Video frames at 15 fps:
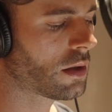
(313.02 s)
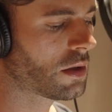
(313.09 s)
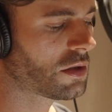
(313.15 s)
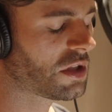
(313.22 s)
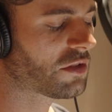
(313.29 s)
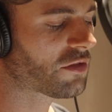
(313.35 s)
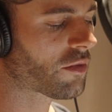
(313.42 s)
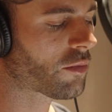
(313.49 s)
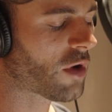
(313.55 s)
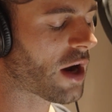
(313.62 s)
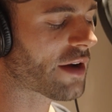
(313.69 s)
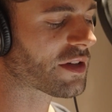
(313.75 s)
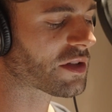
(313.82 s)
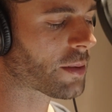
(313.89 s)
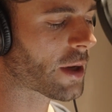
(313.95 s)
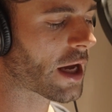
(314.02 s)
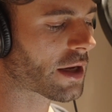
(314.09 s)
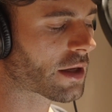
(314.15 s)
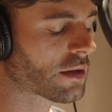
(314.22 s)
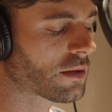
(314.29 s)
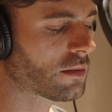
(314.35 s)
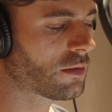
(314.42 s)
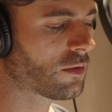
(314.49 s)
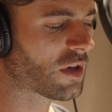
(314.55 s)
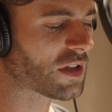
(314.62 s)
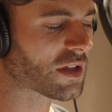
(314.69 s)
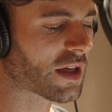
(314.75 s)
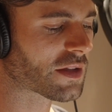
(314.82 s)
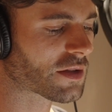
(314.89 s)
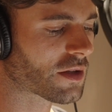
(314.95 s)
She's from Riley's pack,
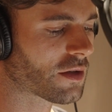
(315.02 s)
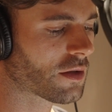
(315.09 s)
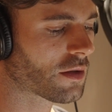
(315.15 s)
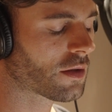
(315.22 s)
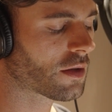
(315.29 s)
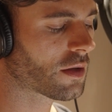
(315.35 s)
Rhys answered.